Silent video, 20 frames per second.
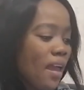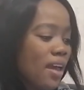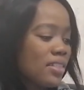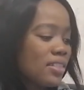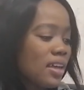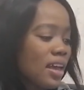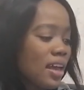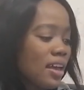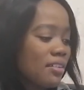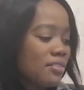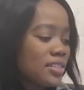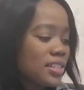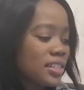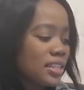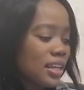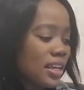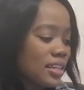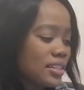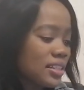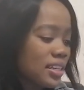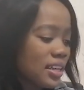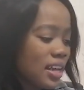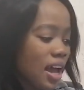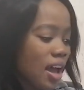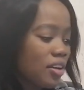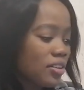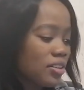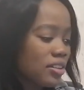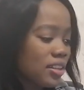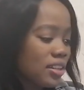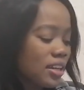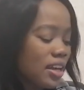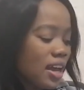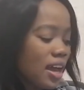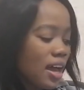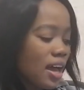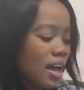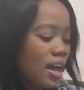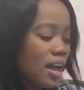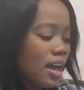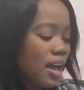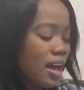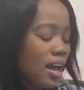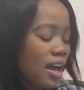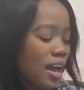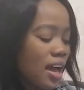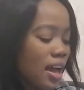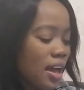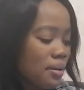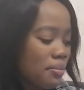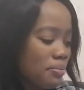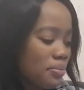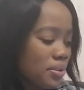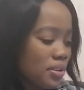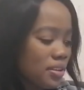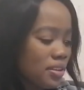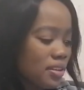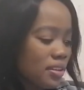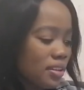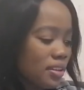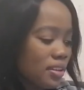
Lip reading: they have selected out their hubby